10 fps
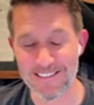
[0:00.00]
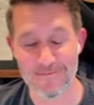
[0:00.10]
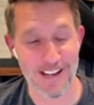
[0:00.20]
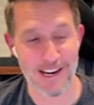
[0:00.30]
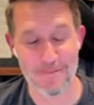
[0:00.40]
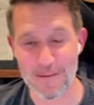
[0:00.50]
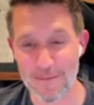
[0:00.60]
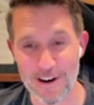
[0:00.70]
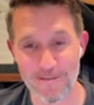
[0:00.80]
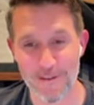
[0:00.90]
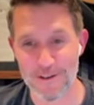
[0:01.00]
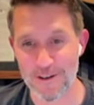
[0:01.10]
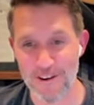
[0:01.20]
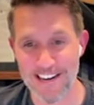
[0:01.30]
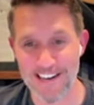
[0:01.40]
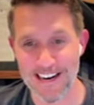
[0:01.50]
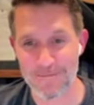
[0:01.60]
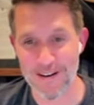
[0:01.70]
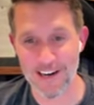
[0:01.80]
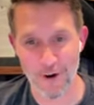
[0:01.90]
I, like I remember my first grade I
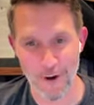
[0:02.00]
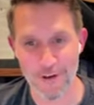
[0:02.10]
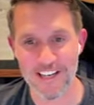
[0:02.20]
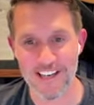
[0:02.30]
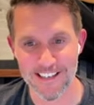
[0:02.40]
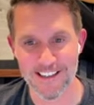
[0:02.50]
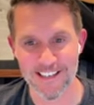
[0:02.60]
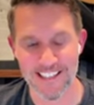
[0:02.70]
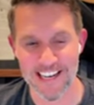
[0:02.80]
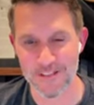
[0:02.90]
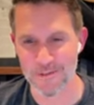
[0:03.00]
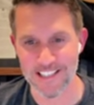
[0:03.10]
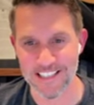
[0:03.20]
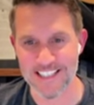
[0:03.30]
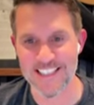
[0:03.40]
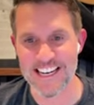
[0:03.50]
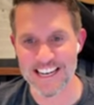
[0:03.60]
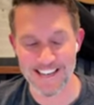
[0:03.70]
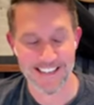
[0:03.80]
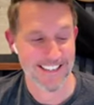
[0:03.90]
got back early on in the class was like a
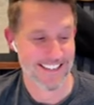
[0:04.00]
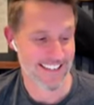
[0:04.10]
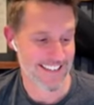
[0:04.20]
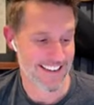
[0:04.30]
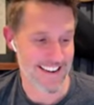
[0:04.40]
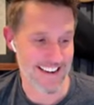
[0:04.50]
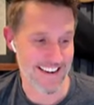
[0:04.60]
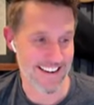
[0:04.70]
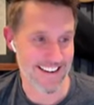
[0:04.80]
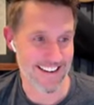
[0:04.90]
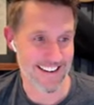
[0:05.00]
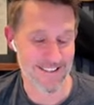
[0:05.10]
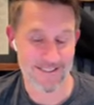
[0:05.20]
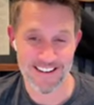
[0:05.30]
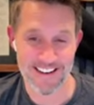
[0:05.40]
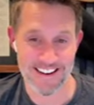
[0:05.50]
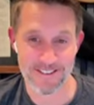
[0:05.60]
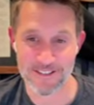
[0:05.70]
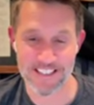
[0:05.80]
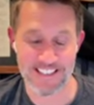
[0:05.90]
C, and and
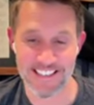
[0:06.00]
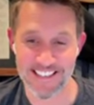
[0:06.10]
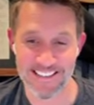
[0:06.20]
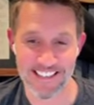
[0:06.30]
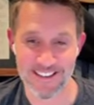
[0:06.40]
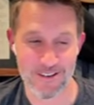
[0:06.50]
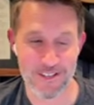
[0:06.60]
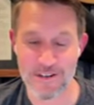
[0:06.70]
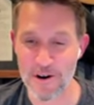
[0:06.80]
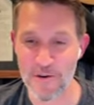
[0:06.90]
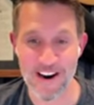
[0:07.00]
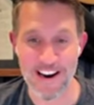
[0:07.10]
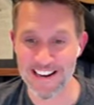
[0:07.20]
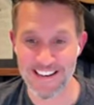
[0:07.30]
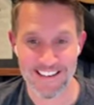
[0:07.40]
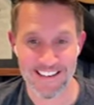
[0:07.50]
I was just thinking like, there's no way.